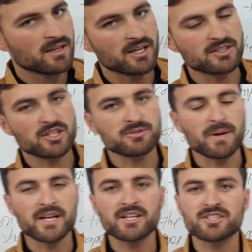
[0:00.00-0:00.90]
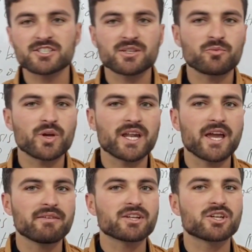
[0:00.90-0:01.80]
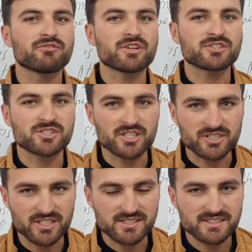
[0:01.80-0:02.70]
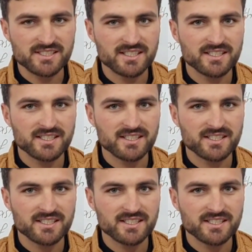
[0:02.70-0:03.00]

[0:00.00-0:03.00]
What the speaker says: In the respiratory system we are having different structures.